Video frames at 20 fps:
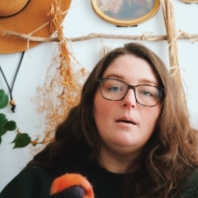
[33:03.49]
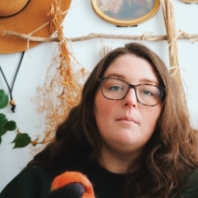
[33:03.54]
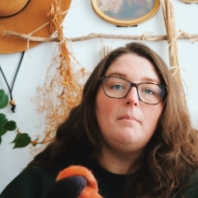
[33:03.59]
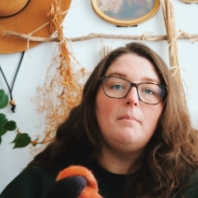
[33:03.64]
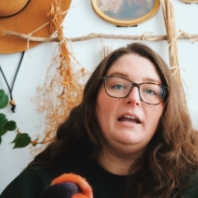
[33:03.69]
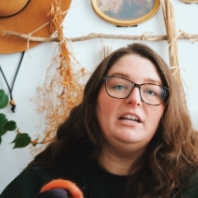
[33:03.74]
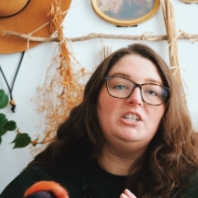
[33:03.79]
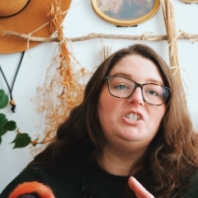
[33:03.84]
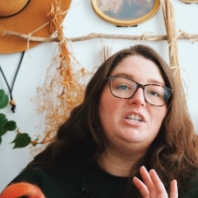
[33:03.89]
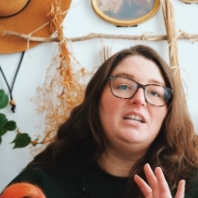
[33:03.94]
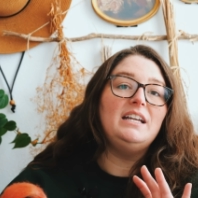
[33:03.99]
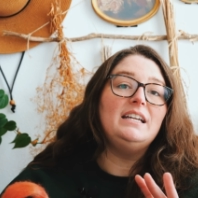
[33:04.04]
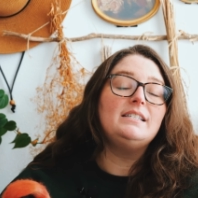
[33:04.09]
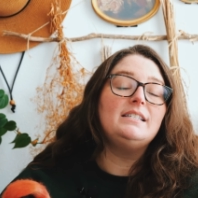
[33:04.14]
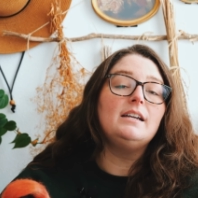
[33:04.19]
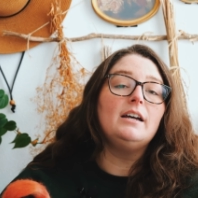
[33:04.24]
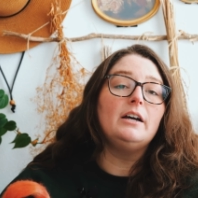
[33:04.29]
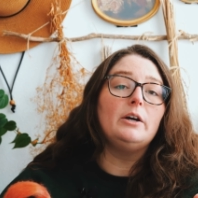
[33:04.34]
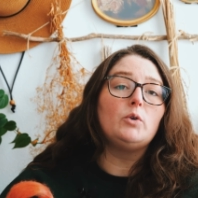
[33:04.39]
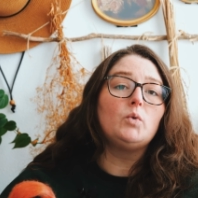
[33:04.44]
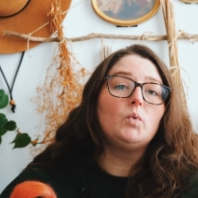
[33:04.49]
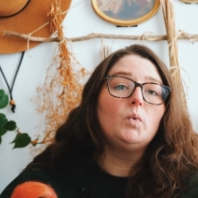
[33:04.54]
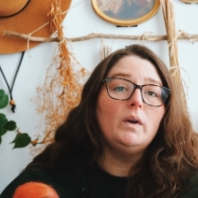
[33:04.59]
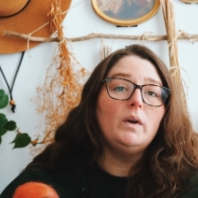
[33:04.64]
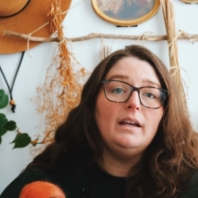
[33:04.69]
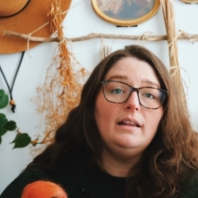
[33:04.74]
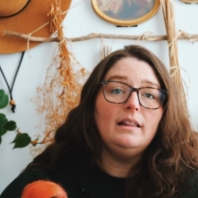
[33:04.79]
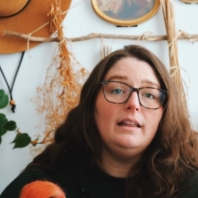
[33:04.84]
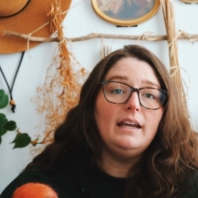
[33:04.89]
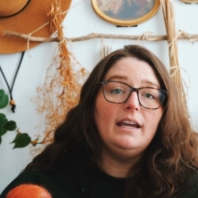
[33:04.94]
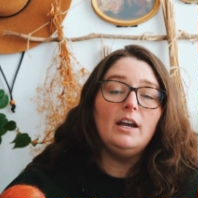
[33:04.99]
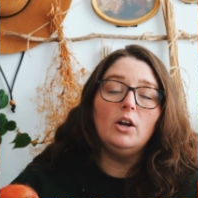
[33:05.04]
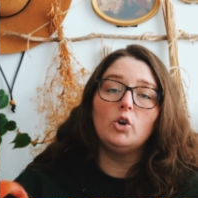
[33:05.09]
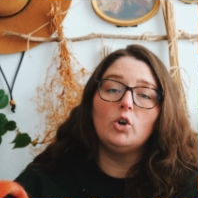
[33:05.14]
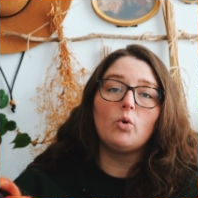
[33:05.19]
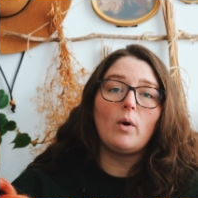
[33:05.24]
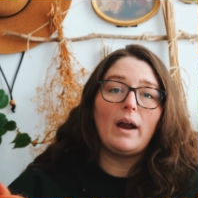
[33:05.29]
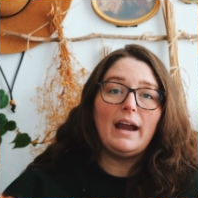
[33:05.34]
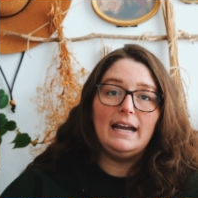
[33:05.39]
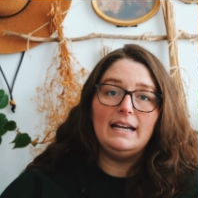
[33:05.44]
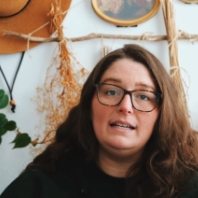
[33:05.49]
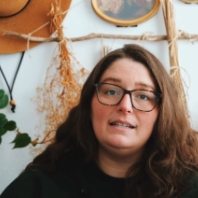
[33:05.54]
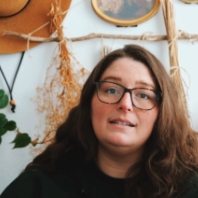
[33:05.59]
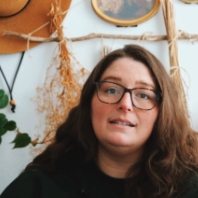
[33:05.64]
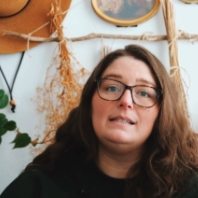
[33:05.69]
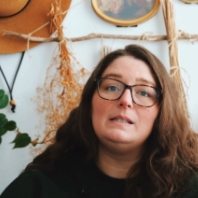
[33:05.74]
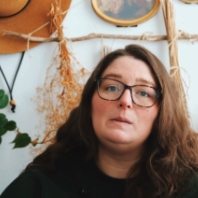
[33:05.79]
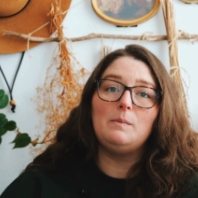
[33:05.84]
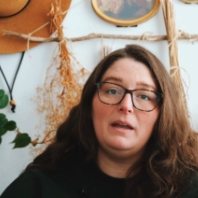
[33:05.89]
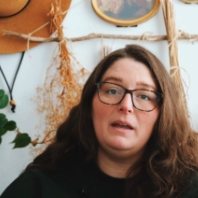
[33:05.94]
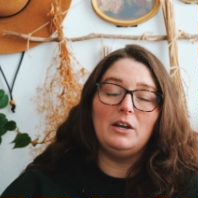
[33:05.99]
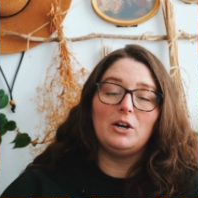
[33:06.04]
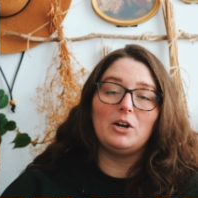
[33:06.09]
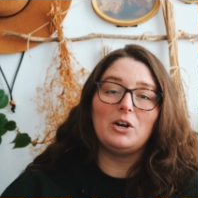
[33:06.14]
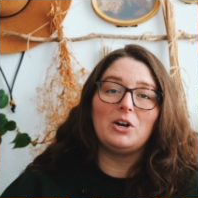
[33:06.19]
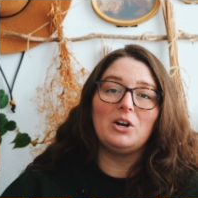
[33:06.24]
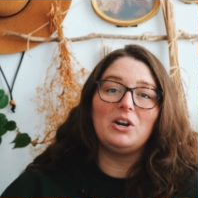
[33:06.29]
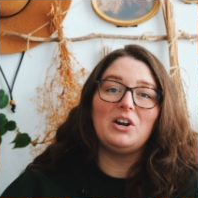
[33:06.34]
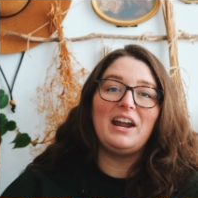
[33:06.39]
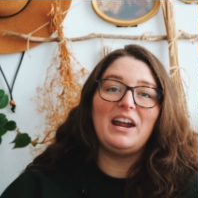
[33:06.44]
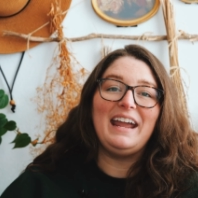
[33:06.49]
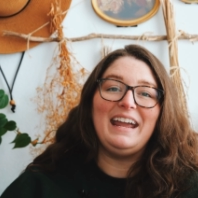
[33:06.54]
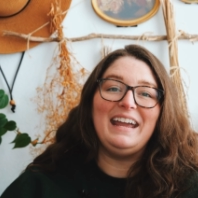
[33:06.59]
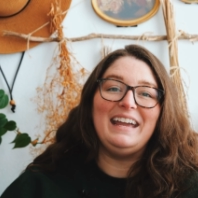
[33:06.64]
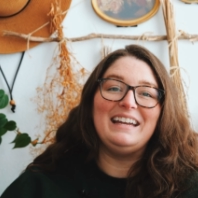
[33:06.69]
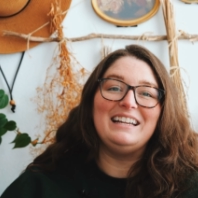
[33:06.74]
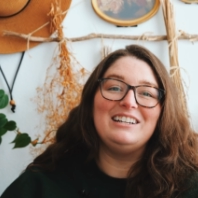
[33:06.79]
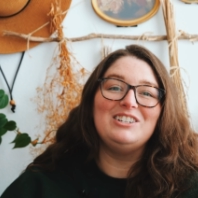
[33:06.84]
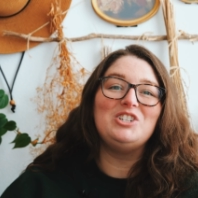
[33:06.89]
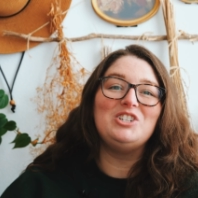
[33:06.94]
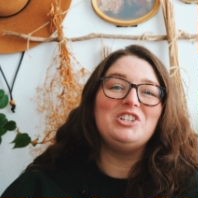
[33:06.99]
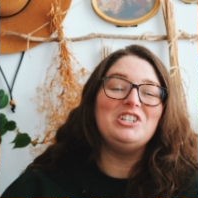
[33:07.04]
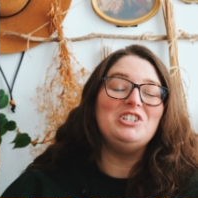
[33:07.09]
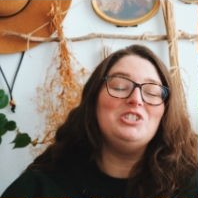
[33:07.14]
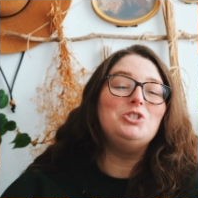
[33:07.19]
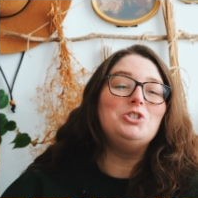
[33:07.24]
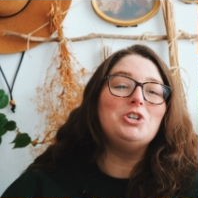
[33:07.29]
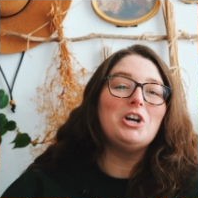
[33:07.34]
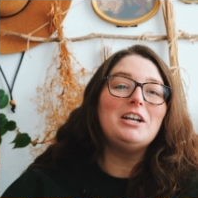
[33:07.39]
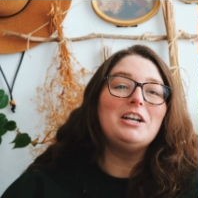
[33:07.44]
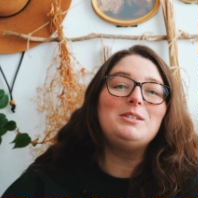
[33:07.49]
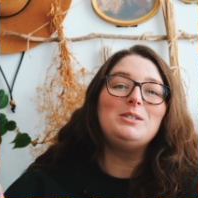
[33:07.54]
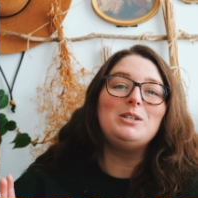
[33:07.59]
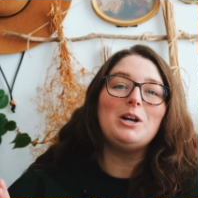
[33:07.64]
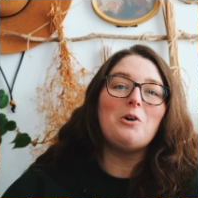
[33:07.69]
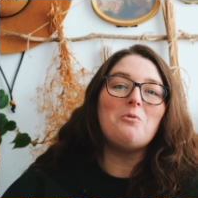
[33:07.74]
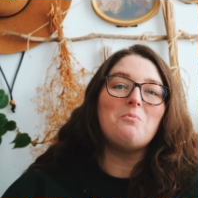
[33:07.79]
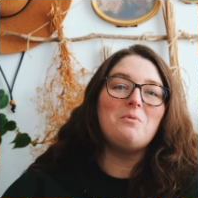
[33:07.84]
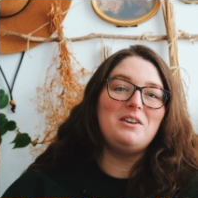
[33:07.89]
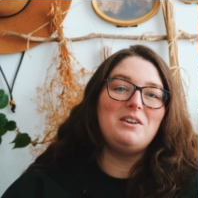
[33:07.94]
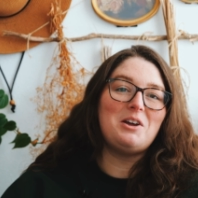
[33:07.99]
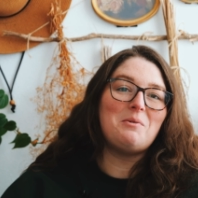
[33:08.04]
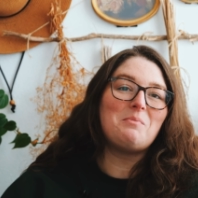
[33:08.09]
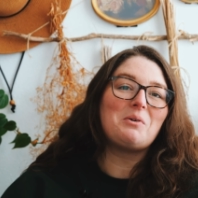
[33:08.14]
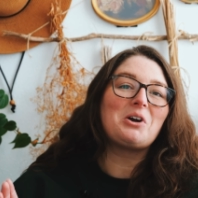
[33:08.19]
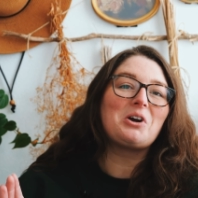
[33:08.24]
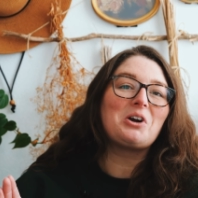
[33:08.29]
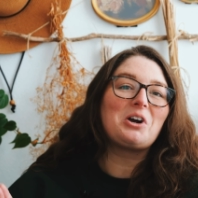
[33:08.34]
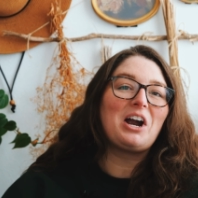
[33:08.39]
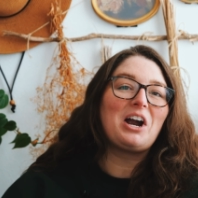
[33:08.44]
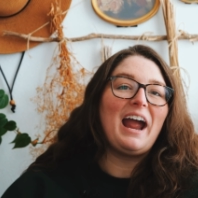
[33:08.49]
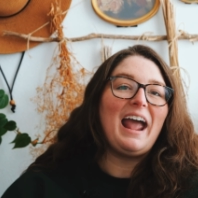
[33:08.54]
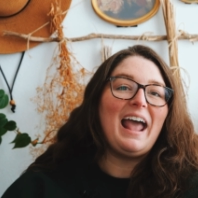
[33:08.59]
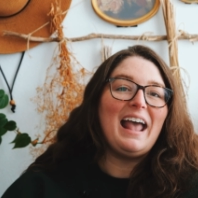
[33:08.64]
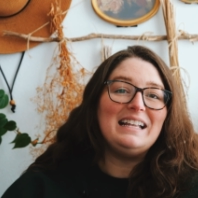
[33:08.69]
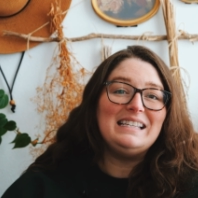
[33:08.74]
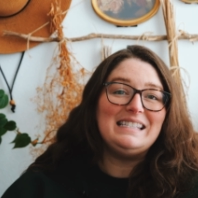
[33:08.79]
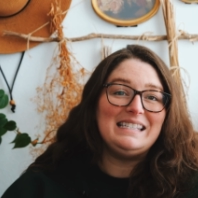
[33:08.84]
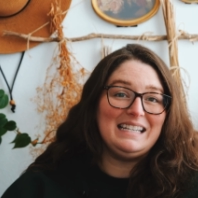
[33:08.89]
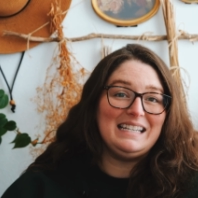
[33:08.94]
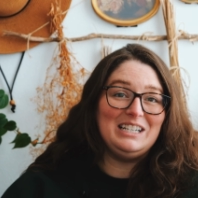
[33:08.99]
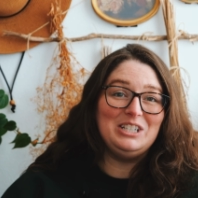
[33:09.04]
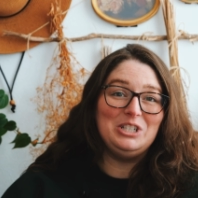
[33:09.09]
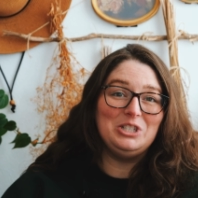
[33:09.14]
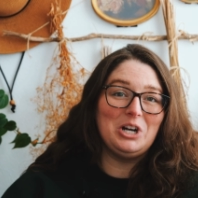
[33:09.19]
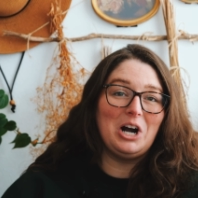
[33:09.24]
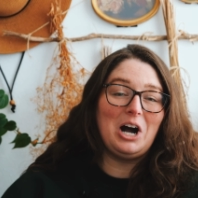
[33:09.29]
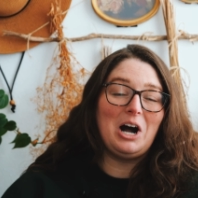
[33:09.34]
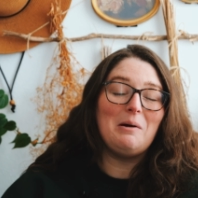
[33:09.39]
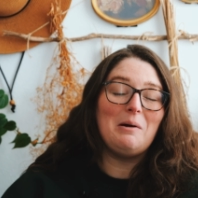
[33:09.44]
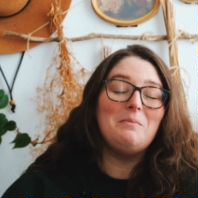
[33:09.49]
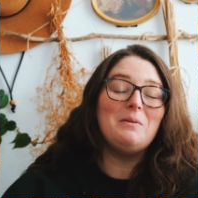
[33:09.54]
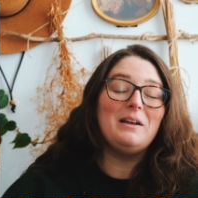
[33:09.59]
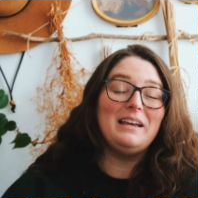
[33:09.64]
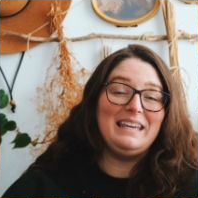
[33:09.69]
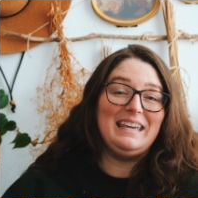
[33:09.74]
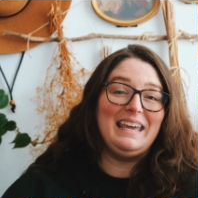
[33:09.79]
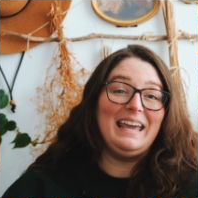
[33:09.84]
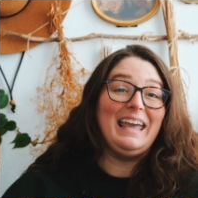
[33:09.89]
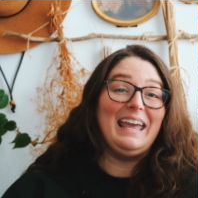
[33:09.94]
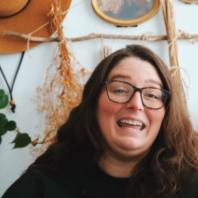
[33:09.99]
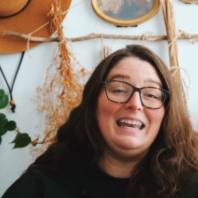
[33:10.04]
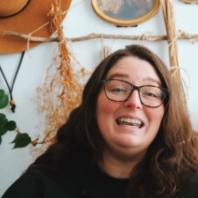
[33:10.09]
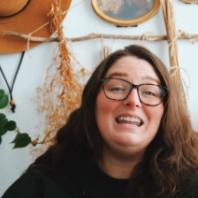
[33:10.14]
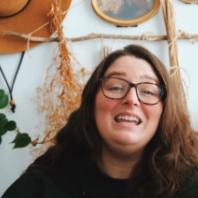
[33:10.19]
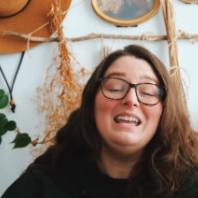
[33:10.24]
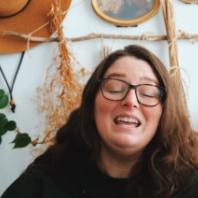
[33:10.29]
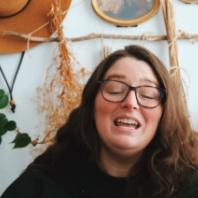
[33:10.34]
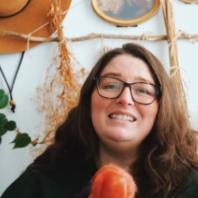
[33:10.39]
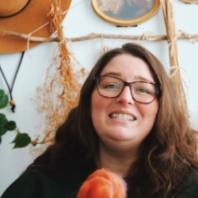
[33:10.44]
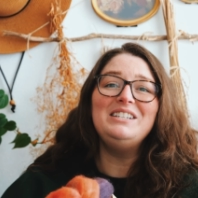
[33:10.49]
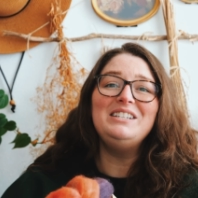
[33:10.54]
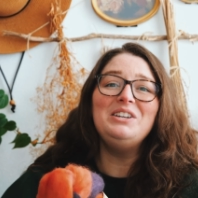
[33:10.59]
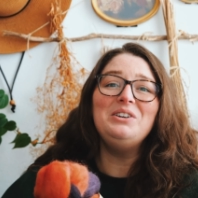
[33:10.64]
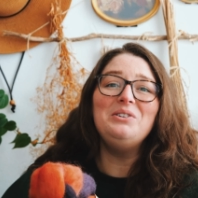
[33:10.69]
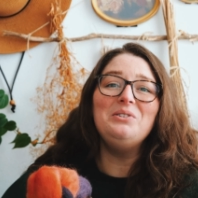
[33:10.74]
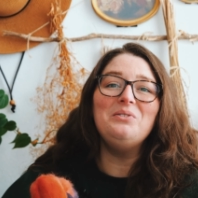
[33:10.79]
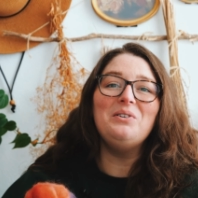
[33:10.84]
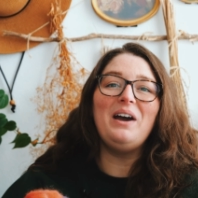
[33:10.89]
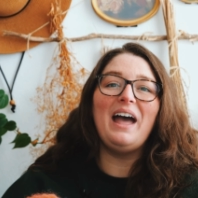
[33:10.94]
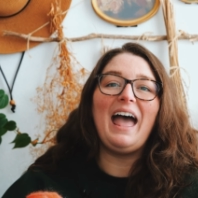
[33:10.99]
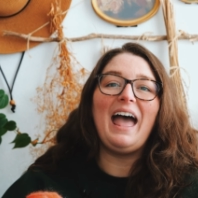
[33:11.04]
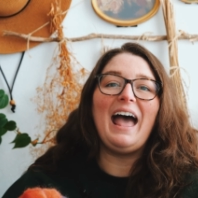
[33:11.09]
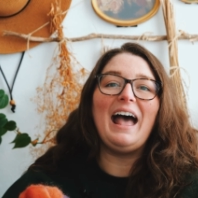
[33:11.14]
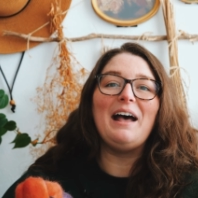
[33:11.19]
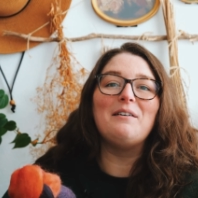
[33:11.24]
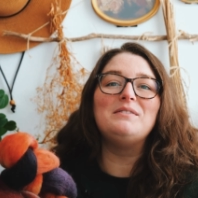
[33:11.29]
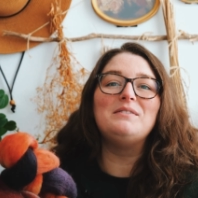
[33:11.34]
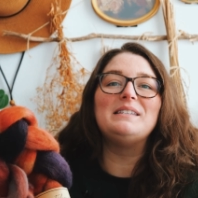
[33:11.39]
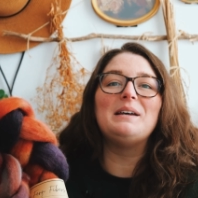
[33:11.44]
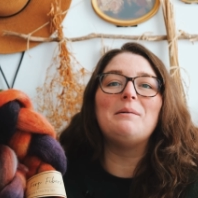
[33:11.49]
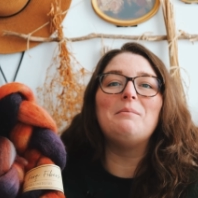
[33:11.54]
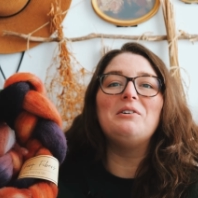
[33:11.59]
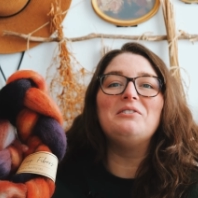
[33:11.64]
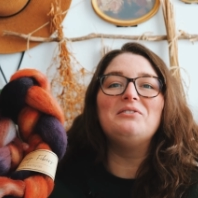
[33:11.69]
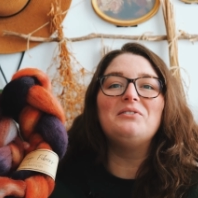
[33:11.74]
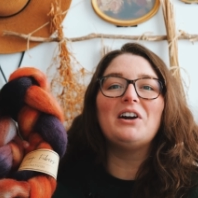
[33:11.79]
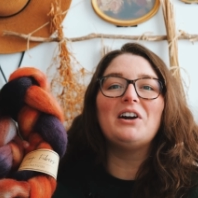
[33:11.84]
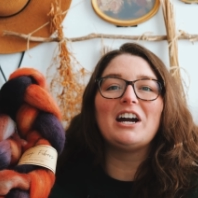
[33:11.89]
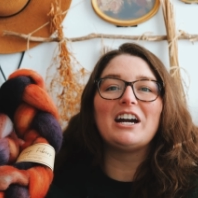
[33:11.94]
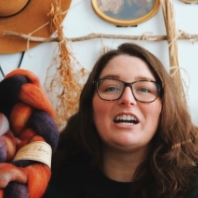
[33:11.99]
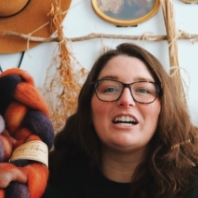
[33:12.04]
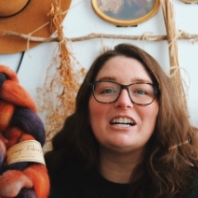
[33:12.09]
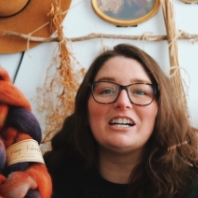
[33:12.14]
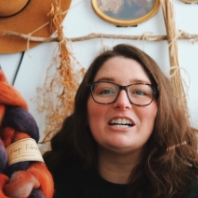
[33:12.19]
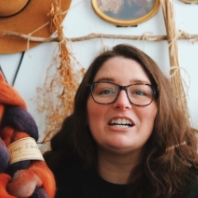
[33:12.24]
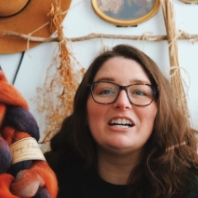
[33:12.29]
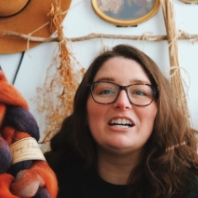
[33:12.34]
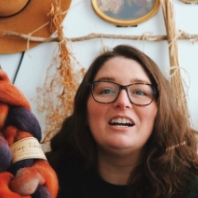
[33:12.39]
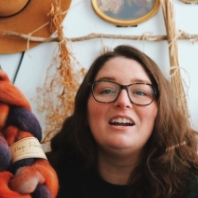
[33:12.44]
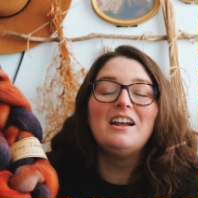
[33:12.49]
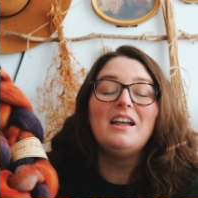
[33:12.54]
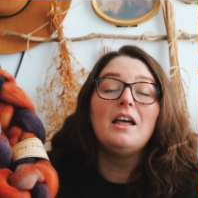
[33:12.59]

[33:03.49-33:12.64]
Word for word: but she is a really great spinner and she just opened up her Etsy shop again to have some of her